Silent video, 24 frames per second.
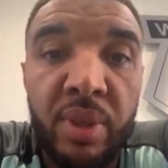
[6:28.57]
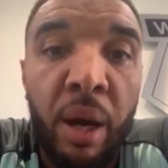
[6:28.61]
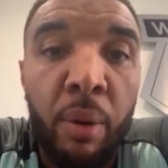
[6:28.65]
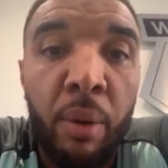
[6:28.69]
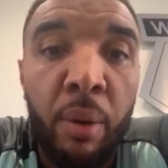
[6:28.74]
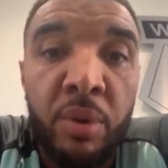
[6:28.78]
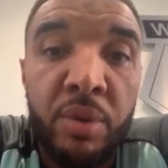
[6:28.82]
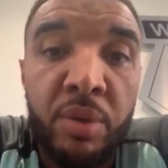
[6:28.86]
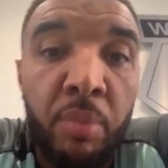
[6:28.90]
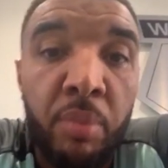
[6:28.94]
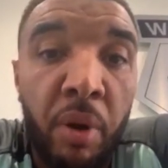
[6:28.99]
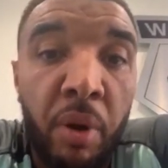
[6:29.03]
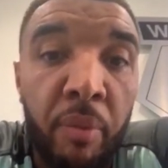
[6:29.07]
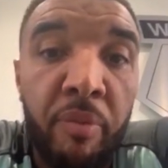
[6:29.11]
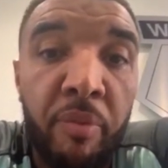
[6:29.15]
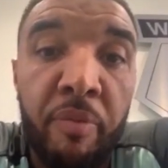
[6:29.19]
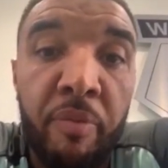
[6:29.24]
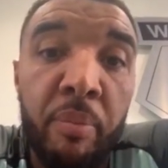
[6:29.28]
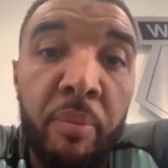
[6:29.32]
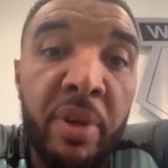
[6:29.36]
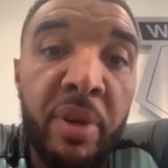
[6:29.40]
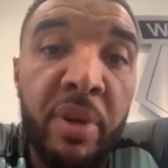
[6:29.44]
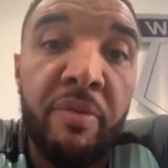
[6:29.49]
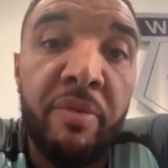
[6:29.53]
That was my
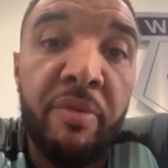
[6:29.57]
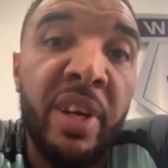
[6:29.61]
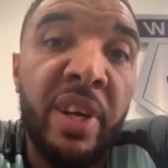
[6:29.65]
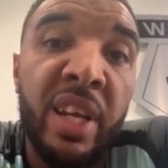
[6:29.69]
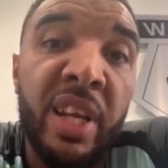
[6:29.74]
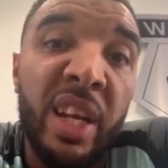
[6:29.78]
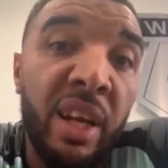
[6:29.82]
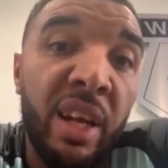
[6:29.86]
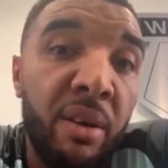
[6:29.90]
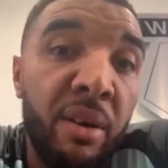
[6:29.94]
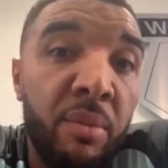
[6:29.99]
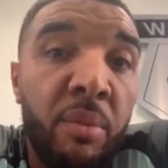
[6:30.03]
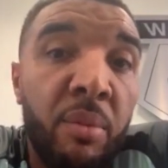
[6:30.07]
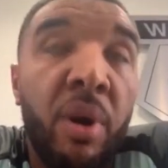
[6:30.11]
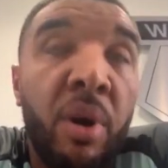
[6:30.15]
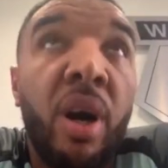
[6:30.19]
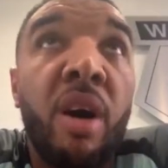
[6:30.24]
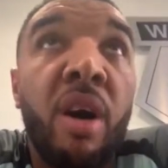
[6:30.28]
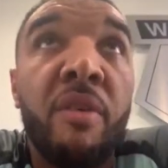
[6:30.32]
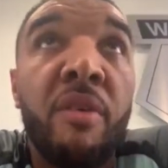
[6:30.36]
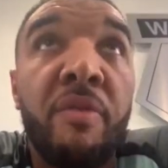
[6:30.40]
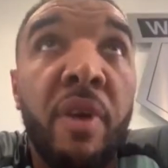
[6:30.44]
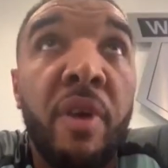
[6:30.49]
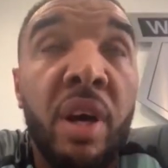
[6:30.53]
feeling at
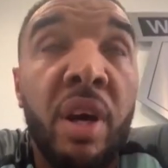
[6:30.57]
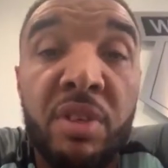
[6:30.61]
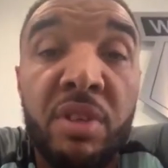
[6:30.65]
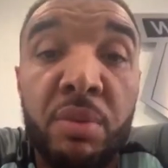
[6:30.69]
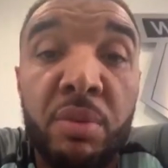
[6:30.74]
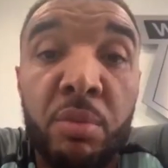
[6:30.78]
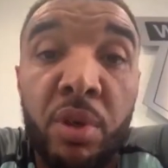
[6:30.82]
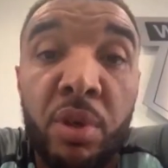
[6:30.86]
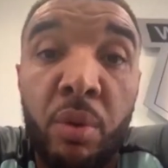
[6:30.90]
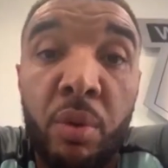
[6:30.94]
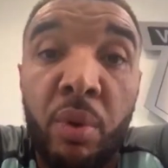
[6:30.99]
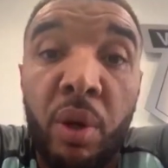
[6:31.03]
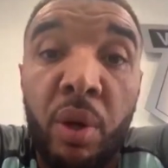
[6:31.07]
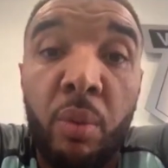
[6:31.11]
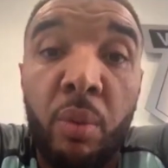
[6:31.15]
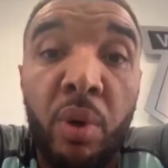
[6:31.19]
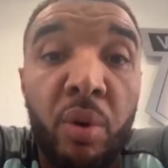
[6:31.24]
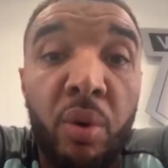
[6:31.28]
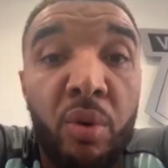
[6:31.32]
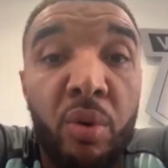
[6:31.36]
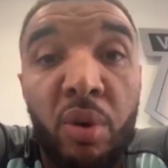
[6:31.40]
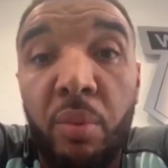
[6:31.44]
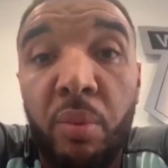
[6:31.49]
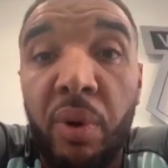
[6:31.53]
5:30 this morning when I
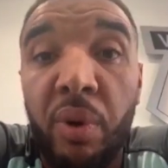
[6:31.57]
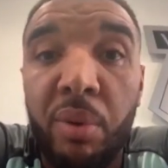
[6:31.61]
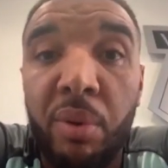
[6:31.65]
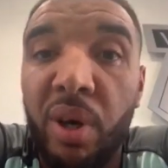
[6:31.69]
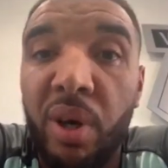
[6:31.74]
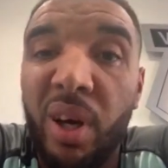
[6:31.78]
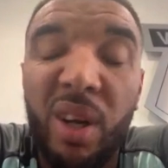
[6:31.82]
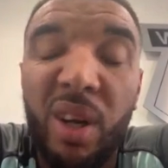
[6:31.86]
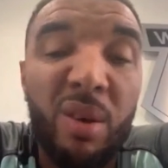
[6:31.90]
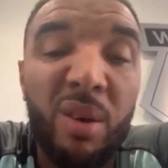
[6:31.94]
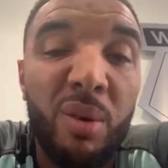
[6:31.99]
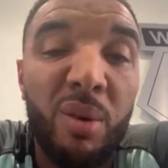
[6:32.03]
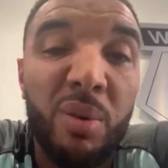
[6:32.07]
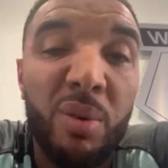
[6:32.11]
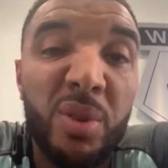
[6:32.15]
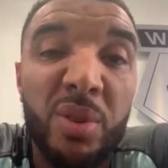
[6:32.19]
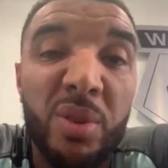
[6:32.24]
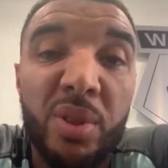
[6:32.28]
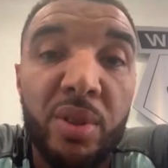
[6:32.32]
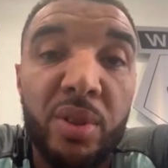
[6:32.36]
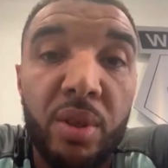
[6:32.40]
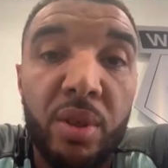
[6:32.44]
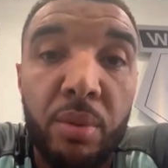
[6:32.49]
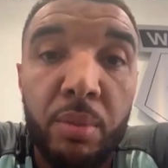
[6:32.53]
woke up. I'm like, I don't want
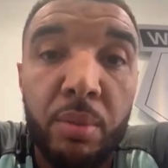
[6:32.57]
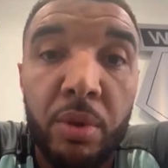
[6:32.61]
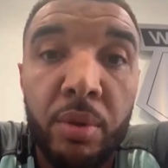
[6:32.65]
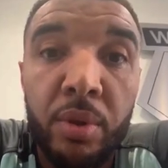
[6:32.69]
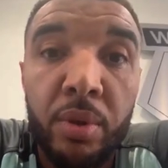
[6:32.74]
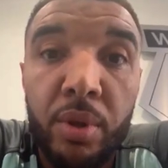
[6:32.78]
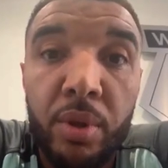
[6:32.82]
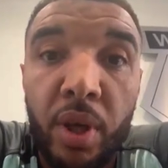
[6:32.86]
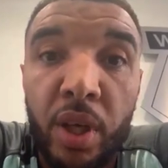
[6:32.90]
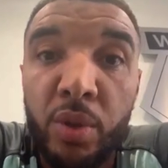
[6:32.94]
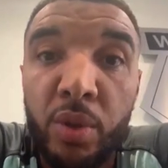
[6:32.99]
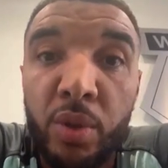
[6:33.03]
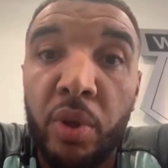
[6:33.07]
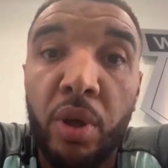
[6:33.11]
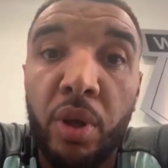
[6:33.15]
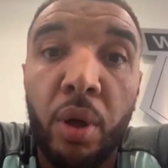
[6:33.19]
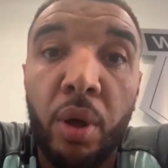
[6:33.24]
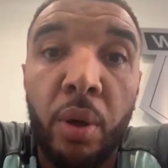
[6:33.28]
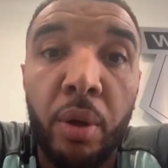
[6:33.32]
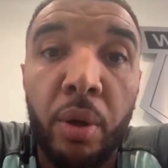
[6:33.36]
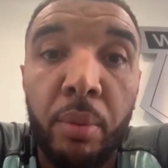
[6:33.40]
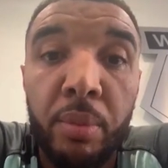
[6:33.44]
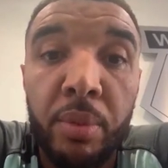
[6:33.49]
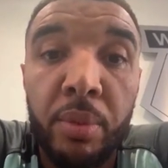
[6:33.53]
to do this no more. I'm just going to
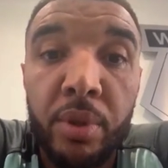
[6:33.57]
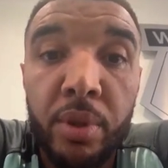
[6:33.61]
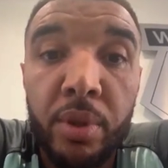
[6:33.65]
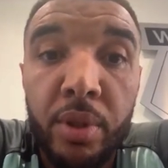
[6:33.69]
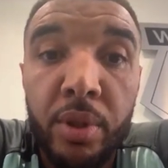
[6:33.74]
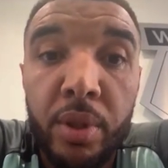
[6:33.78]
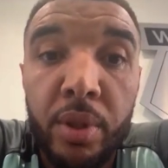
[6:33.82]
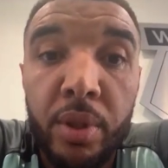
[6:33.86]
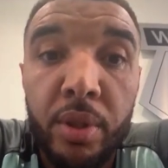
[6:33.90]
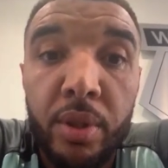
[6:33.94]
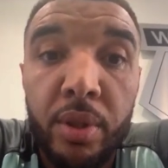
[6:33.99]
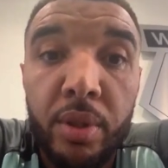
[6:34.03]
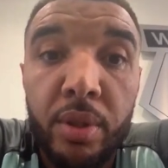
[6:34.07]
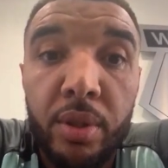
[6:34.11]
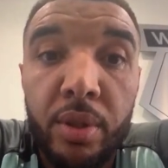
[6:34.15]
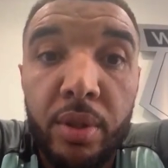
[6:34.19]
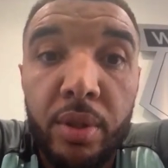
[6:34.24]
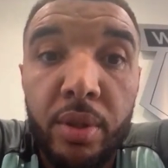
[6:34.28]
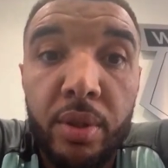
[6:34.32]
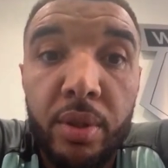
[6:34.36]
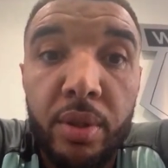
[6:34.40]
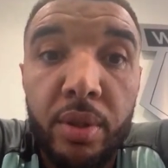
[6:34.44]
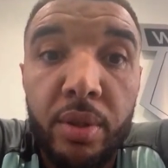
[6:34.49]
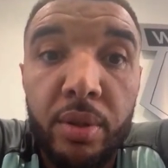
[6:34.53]
go home.
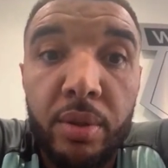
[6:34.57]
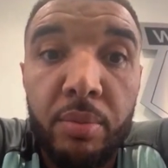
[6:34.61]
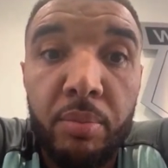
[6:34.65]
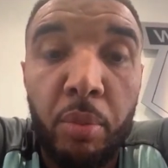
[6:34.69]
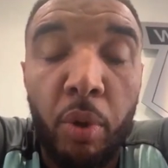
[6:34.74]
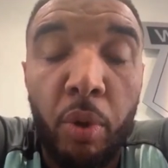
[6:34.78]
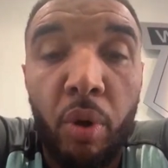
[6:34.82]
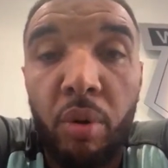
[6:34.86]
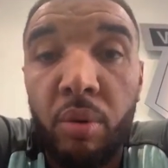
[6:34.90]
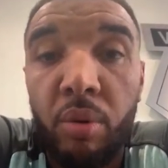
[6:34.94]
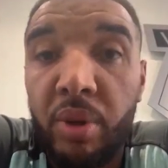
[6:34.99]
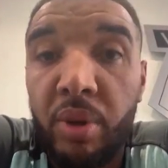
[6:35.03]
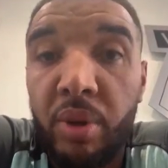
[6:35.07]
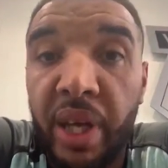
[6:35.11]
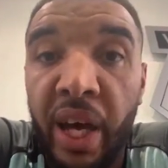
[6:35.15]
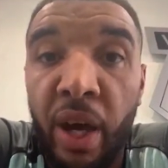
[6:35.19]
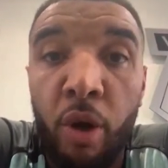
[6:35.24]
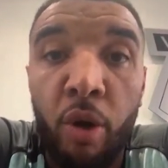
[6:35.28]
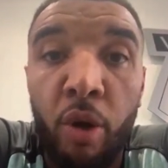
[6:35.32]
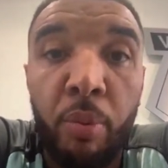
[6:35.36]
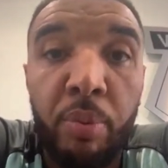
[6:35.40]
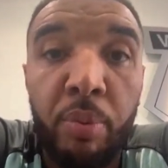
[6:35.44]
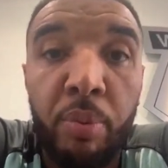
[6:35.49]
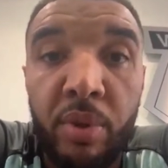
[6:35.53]
But
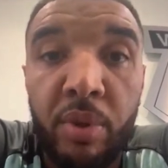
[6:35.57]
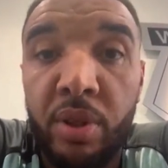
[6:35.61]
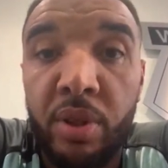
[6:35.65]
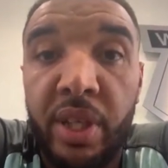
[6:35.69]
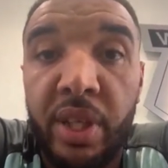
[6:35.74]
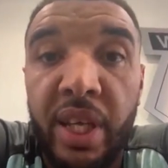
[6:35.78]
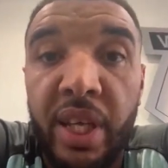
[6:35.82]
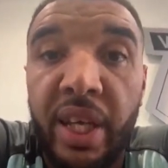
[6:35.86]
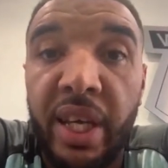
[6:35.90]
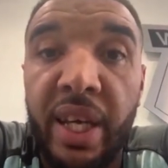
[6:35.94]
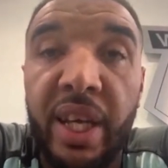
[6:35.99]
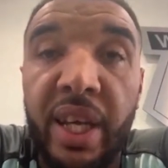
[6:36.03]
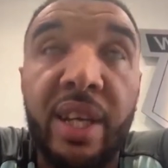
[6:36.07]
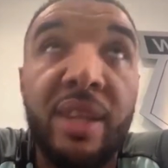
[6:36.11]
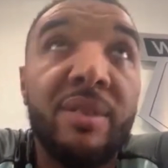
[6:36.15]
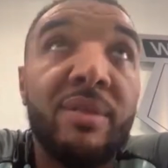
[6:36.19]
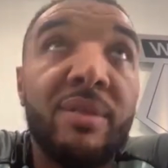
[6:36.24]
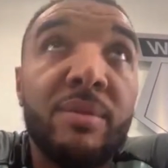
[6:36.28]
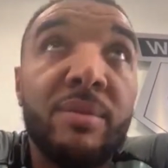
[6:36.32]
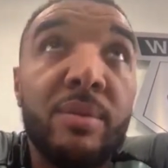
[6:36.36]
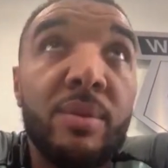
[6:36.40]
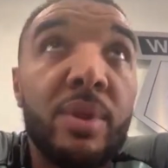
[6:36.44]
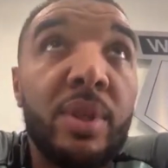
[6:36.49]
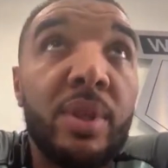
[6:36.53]
get up, dig
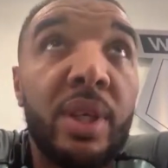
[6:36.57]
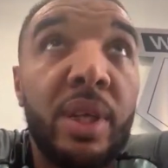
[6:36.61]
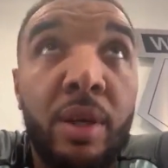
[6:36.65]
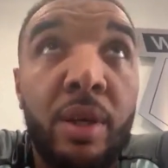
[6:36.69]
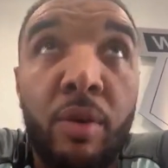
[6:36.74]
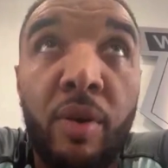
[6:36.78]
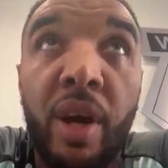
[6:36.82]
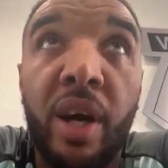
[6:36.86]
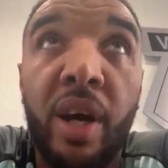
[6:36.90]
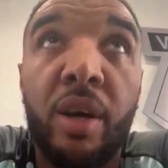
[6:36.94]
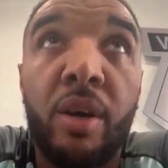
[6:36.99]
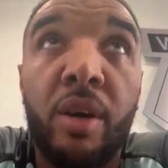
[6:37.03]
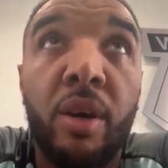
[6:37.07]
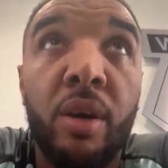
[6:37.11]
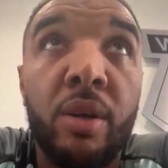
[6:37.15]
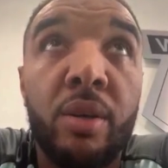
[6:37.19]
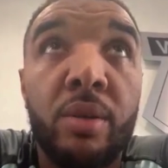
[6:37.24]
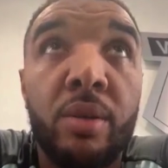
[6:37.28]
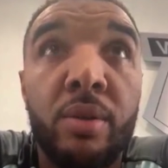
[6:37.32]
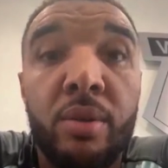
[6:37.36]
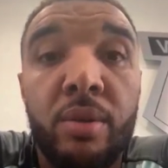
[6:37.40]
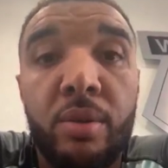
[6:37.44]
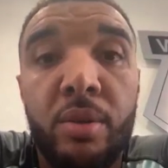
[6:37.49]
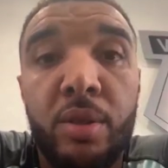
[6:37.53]
in, crack
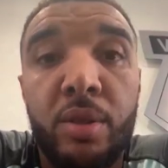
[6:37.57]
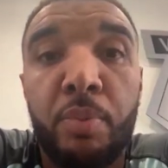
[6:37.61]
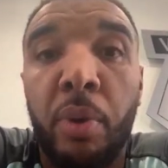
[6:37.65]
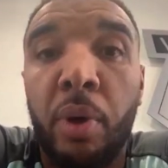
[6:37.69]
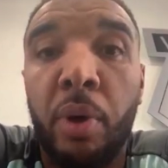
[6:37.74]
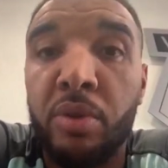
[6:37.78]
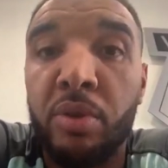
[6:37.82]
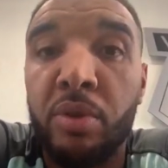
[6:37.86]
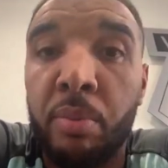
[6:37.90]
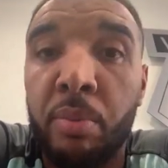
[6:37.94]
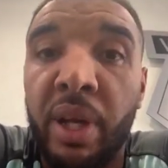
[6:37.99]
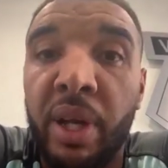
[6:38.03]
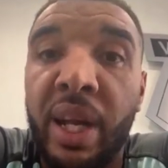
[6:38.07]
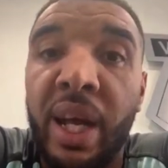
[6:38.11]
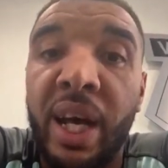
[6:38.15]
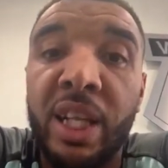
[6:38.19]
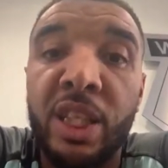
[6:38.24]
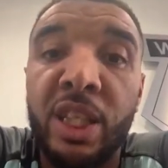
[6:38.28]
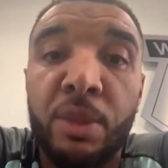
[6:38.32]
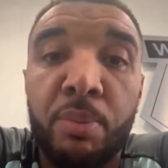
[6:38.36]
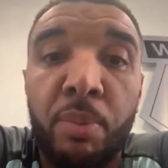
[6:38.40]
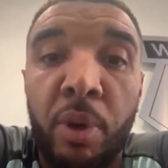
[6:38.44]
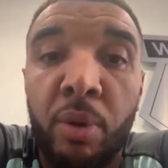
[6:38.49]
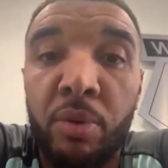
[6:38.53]
on, spoke to my
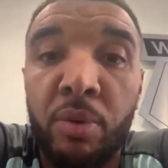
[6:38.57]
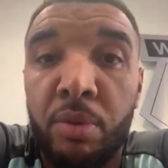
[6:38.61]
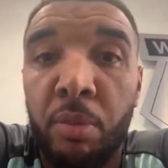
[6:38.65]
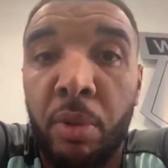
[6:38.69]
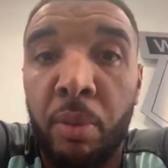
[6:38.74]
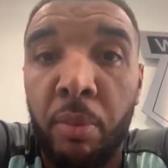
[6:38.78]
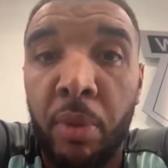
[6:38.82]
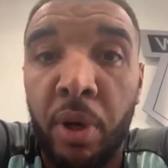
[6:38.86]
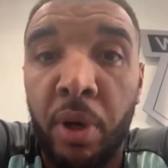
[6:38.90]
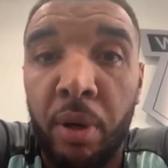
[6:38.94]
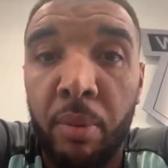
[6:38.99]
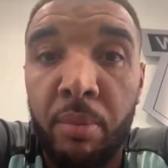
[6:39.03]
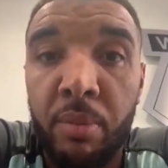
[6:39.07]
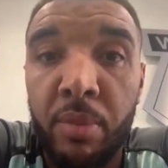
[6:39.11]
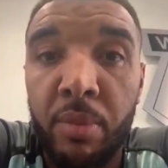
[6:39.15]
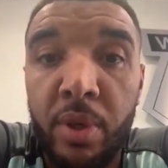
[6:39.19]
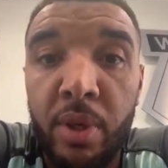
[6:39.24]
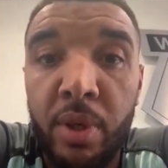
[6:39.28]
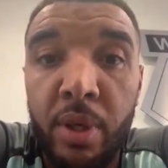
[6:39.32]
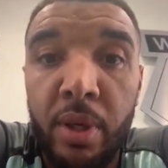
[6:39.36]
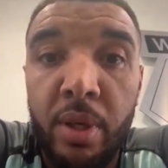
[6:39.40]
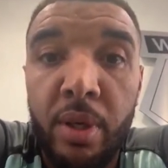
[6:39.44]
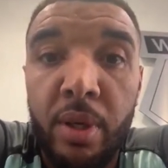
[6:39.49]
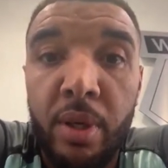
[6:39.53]
nan, spoke to my
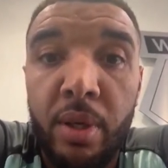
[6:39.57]
mum.